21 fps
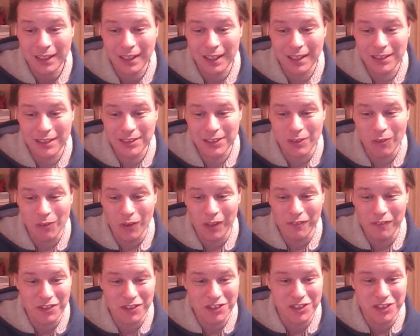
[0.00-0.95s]
So all I've
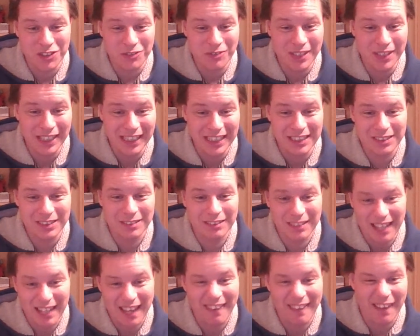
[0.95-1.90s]
got to do really is
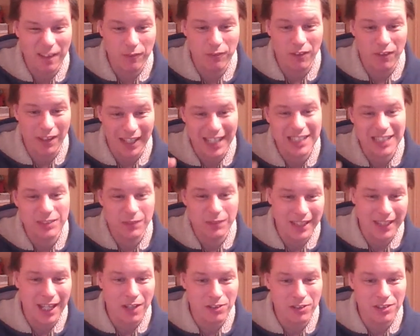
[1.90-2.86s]
get that far, get to
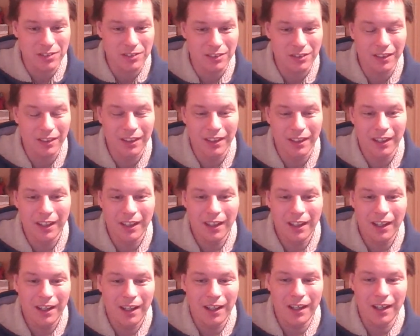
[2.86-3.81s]
1000.
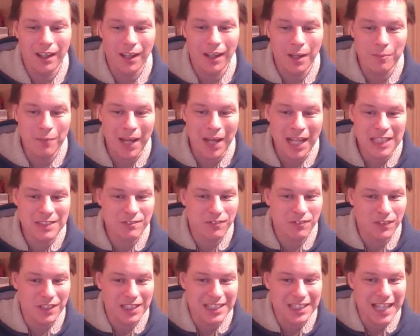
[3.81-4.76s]
As for
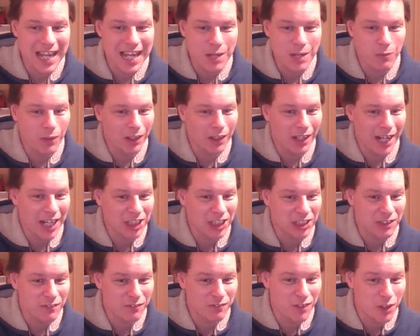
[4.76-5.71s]
the day when I actually
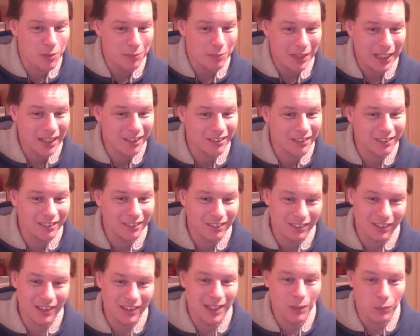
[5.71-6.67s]
film it,
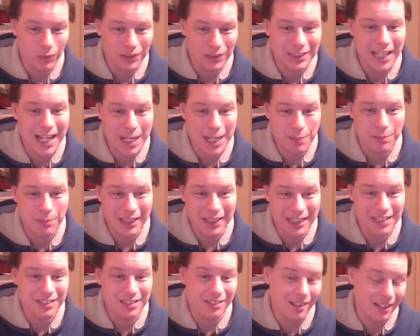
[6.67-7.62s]
it will take me an
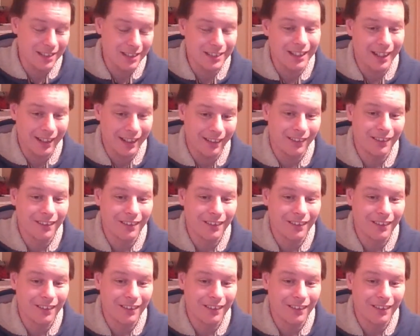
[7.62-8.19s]
entire day.